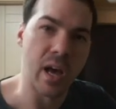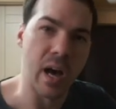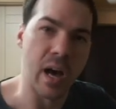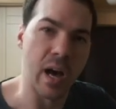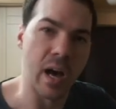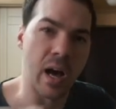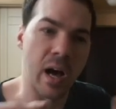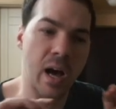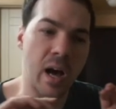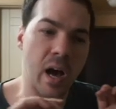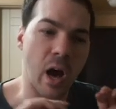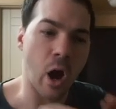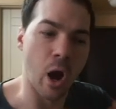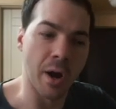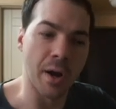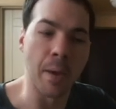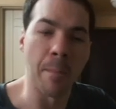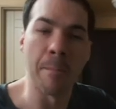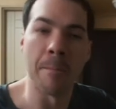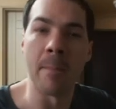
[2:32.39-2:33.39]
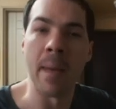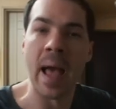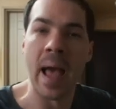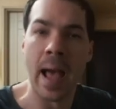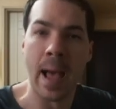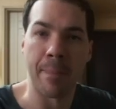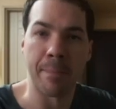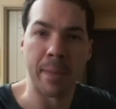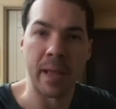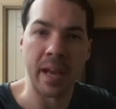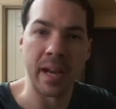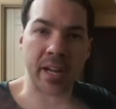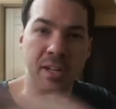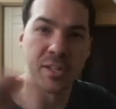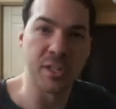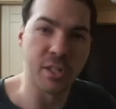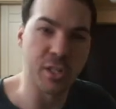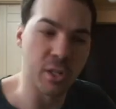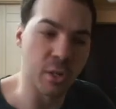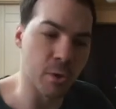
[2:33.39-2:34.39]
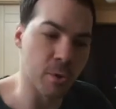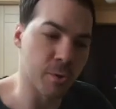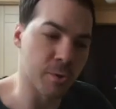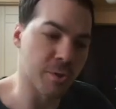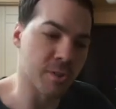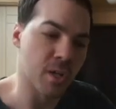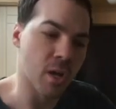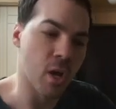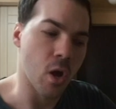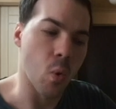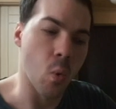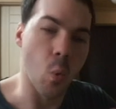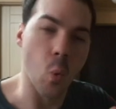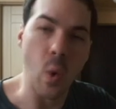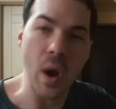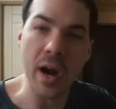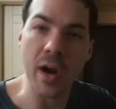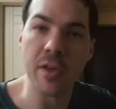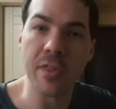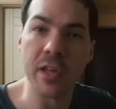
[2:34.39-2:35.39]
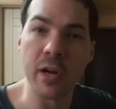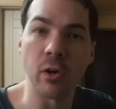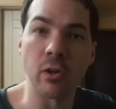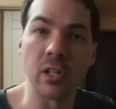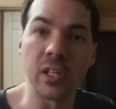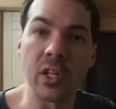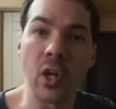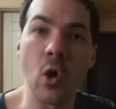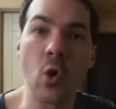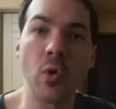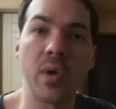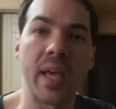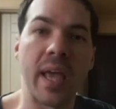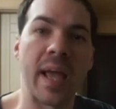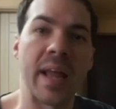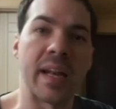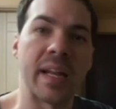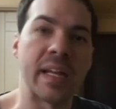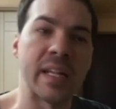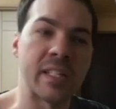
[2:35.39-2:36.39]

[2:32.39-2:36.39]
on a map, and it shows where they're located.